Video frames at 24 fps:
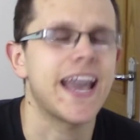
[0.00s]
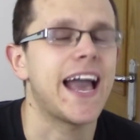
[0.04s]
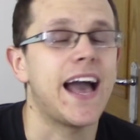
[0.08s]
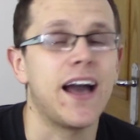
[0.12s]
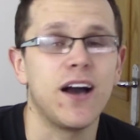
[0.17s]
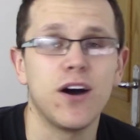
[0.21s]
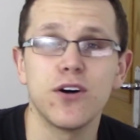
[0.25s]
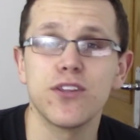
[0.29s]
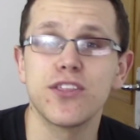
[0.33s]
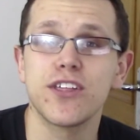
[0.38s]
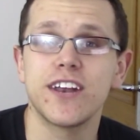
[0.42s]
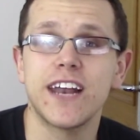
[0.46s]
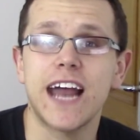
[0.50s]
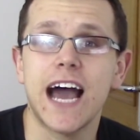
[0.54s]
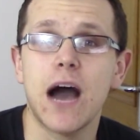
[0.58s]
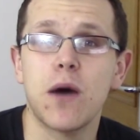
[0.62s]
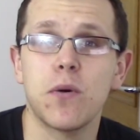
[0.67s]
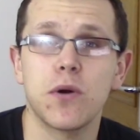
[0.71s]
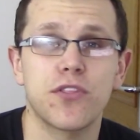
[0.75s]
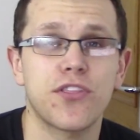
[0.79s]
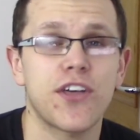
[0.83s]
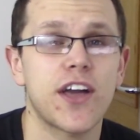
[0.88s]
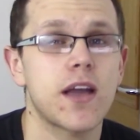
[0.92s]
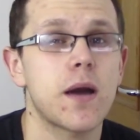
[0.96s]
yeah, other than that,
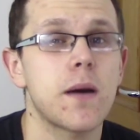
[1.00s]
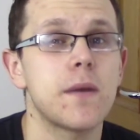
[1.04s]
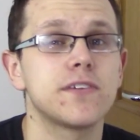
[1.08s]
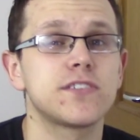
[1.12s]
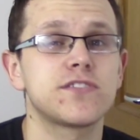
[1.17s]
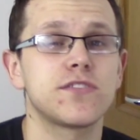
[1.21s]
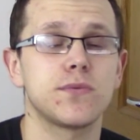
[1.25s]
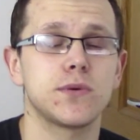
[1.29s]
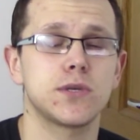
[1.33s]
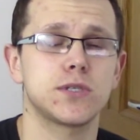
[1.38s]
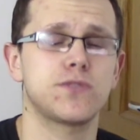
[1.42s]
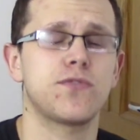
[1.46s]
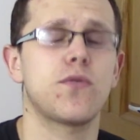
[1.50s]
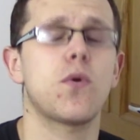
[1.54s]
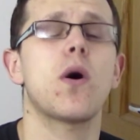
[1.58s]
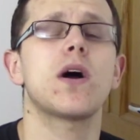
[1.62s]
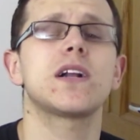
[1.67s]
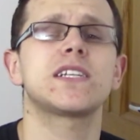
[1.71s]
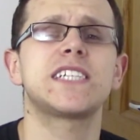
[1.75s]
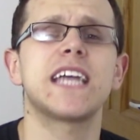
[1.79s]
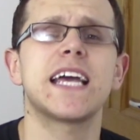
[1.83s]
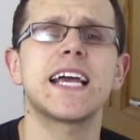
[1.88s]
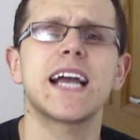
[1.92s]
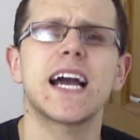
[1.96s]
I want to thank you ever so much for
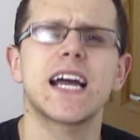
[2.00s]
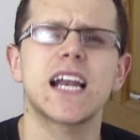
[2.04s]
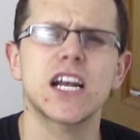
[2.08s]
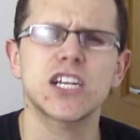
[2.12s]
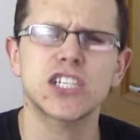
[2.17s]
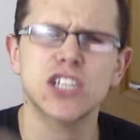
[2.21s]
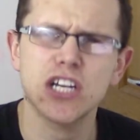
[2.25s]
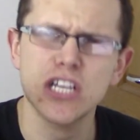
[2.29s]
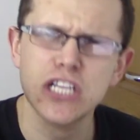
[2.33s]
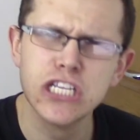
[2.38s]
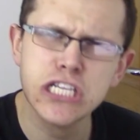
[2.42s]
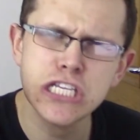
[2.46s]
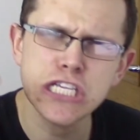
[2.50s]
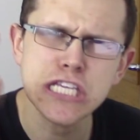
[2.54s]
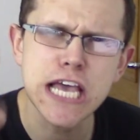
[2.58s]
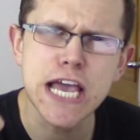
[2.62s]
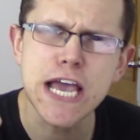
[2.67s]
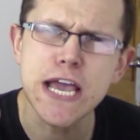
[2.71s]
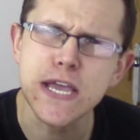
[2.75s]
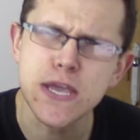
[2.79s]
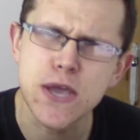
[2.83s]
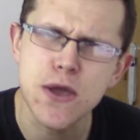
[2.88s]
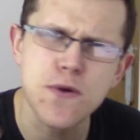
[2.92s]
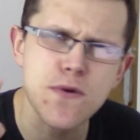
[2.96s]
watching, and I shall
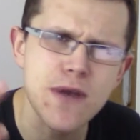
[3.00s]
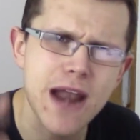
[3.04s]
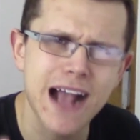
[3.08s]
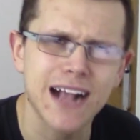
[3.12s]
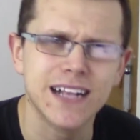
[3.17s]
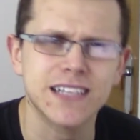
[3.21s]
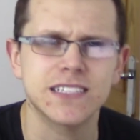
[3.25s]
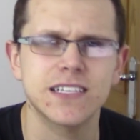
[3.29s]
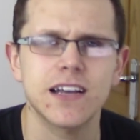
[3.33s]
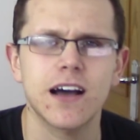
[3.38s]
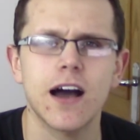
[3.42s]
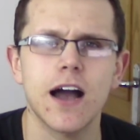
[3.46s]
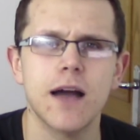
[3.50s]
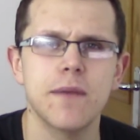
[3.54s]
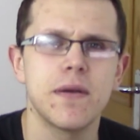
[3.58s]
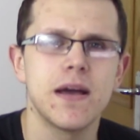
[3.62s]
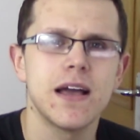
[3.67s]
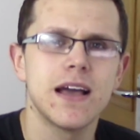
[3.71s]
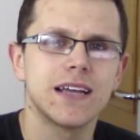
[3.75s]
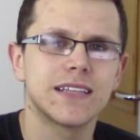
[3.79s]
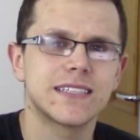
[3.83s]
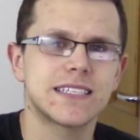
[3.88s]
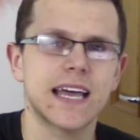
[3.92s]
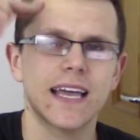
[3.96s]
see you next time.
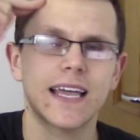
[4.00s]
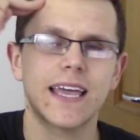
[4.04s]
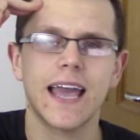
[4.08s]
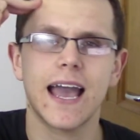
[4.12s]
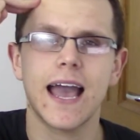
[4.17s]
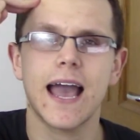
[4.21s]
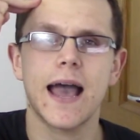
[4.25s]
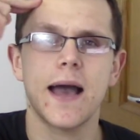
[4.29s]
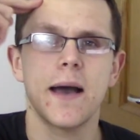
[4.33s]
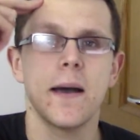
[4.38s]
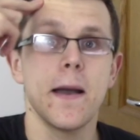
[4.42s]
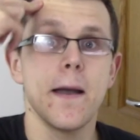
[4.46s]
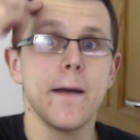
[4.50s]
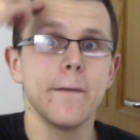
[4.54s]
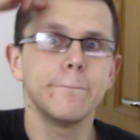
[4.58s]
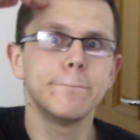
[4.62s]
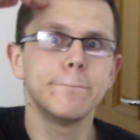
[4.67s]
Take care.